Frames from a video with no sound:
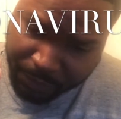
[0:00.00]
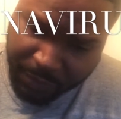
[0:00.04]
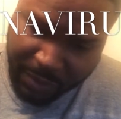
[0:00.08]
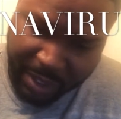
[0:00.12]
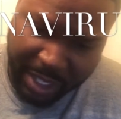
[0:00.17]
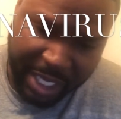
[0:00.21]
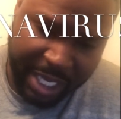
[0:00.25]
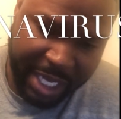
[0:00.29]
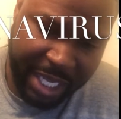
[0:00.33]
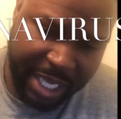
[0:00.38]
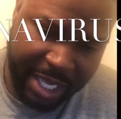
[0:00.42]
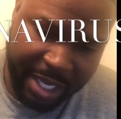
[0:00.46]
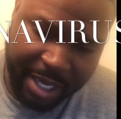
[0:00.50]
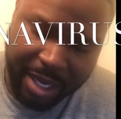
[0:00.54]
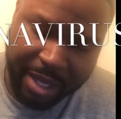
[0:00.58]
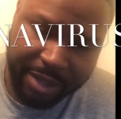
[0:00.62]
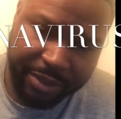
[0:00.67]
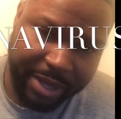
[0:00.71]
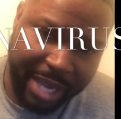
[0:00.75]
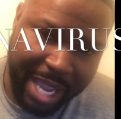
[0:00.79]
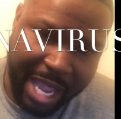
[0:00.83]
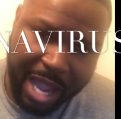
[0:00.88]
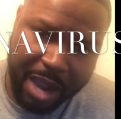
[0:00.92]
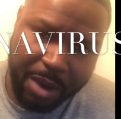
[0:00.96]
any
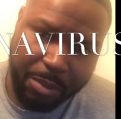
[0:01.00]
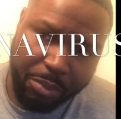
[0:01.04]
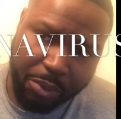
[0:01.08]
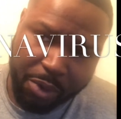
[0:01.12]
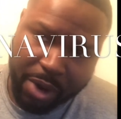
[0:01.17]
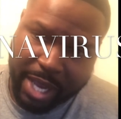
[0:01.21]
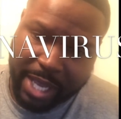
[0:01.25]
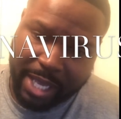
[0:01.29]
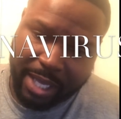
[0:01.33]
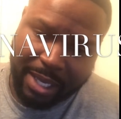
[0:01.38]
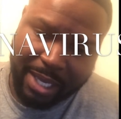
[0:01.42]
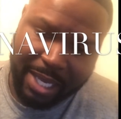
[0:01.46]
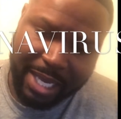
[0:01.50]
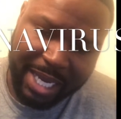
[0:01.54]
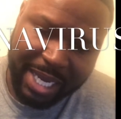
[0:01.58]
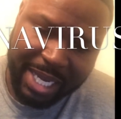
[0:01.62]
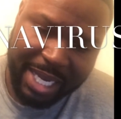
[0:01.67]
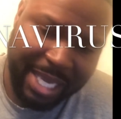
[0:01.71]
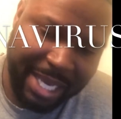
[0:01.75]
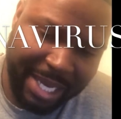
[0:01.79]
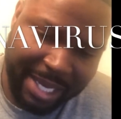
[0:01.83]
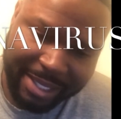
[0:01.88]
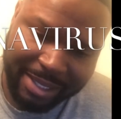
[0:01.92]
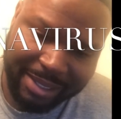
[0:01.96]
other outbreak,
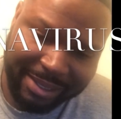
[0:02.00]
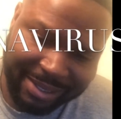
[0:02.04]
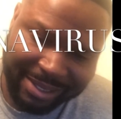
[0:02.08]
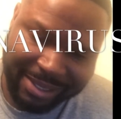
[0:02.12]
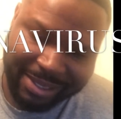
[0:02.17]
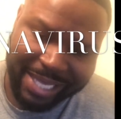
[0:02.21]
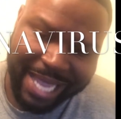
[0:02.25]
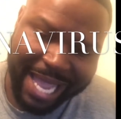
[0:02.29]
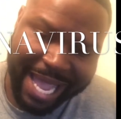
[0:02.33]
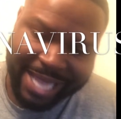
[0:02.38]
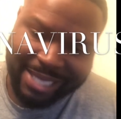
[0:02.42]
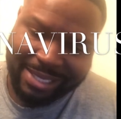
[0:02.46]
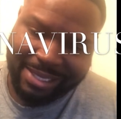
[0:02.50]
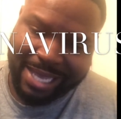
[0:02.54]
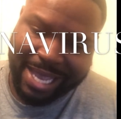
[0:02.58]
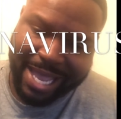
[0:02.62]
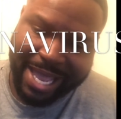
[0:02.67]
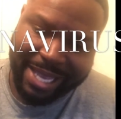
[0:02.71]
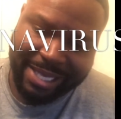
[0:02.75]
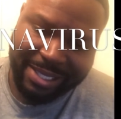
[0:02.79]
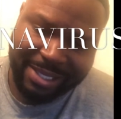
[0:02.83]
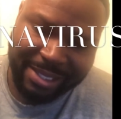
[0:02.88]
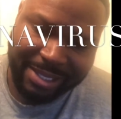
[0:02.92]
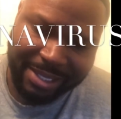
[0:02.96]
any other stats that
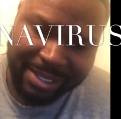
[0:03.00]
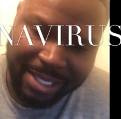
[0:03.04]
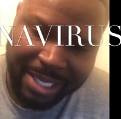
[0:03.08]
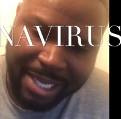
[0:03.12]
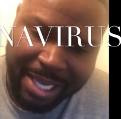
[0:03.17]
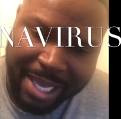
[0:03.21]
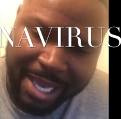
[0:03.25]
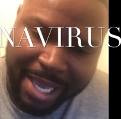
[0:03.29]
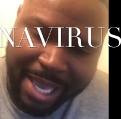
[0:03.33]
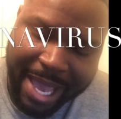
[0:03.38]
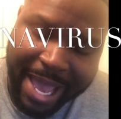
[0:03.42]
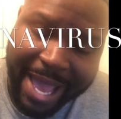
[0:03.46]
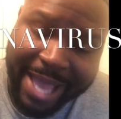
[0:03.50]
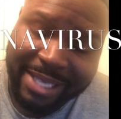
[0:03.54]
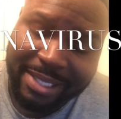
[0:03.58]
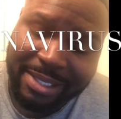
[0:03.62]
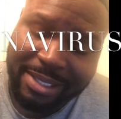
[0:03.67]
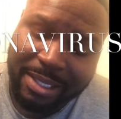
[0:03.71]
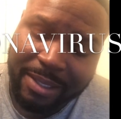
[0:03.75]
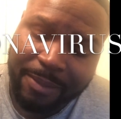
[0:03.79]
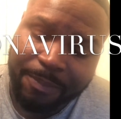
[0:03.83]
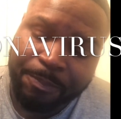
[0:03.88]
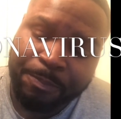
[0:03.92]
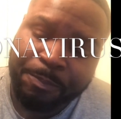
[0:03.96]
has
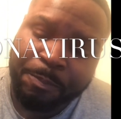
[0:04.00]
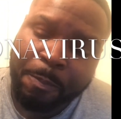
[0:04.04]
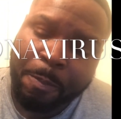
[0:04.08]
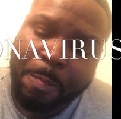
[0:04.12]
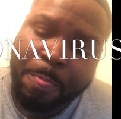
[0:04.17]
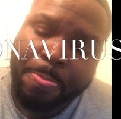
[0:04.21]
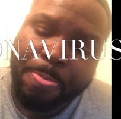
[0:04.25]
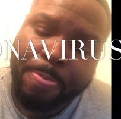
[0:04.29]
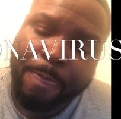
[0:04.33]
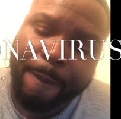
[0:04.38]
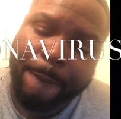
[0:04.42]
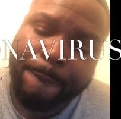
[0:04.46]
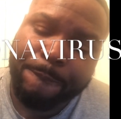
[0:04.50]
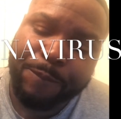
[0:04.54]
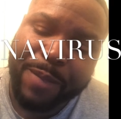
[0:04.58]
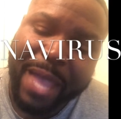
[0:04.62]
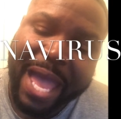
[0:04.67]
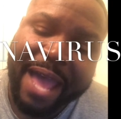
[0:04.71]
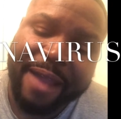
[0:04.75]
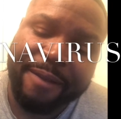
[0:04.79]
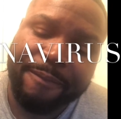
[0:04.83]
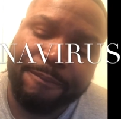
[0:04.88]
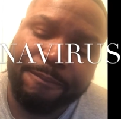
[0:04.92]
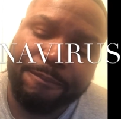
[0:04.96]
has
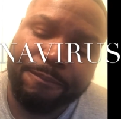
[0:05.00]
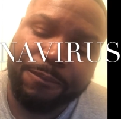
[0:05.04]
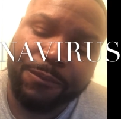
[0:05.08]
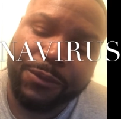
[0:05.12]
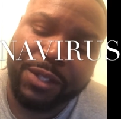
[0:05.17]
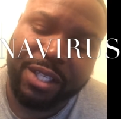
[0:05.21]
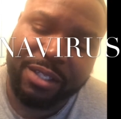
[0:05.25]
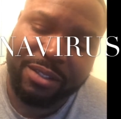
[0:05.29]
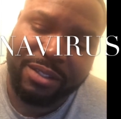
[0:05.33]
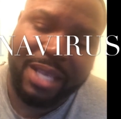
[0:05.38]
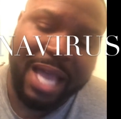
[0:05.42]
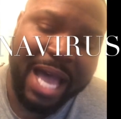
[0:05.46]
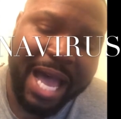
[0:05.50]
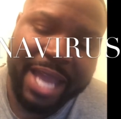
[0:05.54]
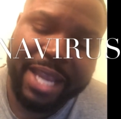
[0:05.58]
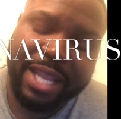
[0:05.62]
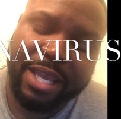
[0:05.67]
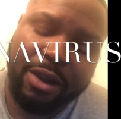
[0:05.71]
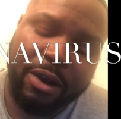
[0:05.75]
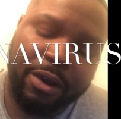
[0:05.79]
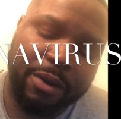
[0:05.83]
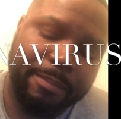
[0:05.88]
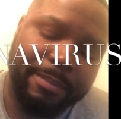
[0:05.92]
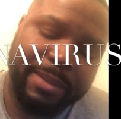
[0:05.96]
that
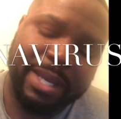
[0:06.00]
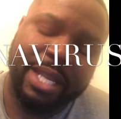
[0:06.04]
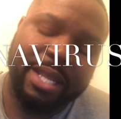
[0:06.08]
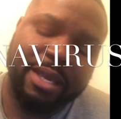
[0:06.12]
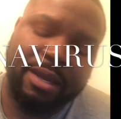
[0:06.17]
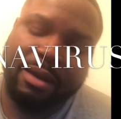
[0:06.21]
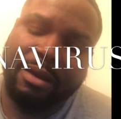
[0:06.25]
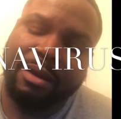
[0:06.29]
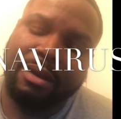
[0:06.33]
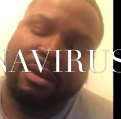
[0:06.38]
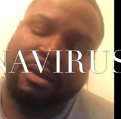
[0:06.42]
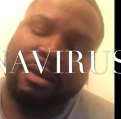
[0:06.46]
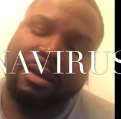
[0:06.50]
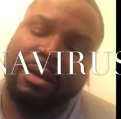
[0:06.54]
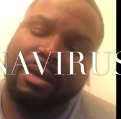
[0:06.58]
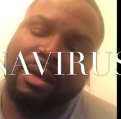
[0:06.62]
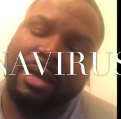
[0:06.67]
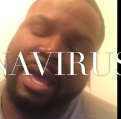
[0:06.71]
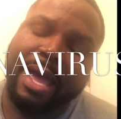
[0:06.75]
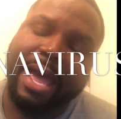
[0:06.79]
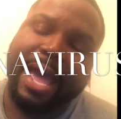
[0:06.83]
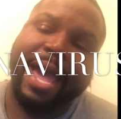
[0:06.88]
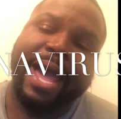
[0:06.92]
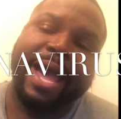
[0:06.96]
society or media
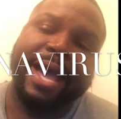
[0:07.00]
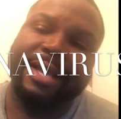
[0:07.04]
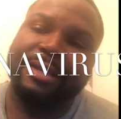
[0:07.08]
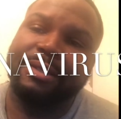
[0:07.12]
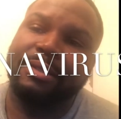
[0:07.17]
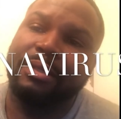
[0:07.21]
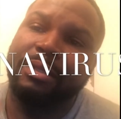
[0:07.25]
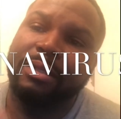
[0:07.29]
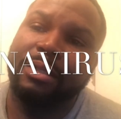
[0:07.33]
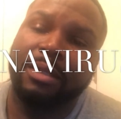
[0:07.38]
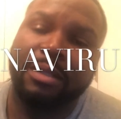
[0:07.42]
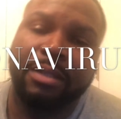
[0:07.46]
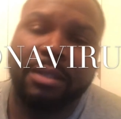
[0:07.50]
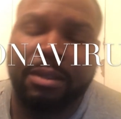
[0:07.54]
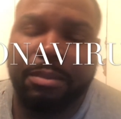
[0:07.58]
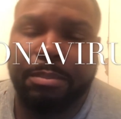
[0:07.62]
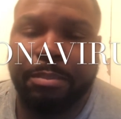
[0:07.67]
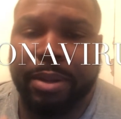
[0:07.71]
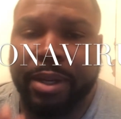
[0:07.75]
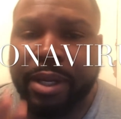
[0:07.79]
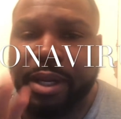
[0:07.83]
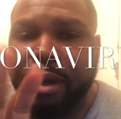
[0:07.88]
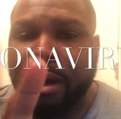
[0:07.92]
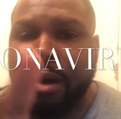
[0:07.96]
has
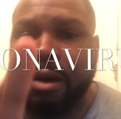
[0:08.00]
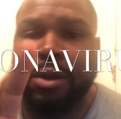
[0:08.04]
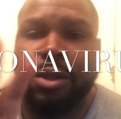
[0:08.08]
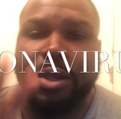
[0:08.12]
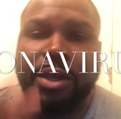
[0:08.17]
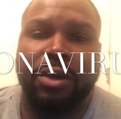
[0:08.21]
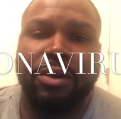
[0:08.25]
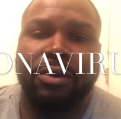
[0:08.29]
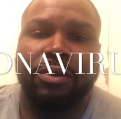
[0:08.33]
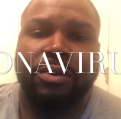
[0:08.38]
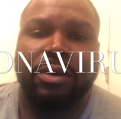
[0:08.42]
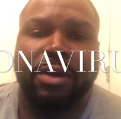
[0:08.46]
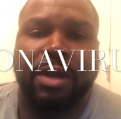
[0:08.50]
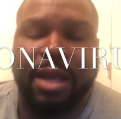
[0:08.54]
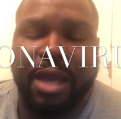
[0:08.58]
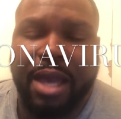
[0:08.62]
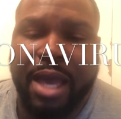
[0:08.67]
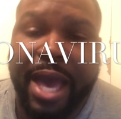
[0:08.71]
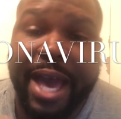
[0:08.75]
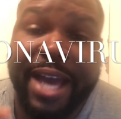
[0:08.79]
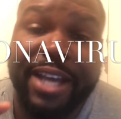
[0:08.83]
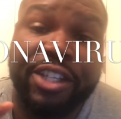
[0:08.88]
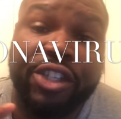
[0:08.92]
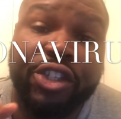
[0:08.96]
put on you,
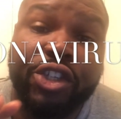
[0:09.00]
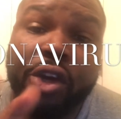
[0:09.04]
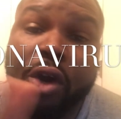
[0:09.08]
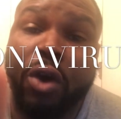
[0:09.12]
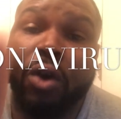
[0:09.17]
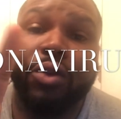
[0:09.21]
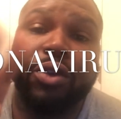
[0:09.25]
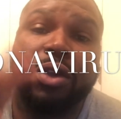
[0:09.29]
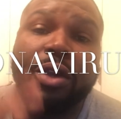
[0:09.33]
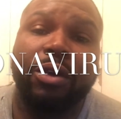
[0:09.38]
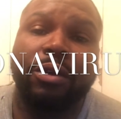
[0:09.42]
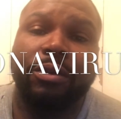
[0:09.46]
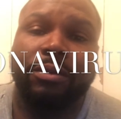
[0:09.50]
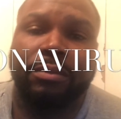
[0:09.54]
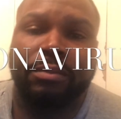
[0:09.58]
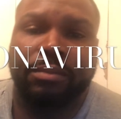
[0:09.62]
has shown you.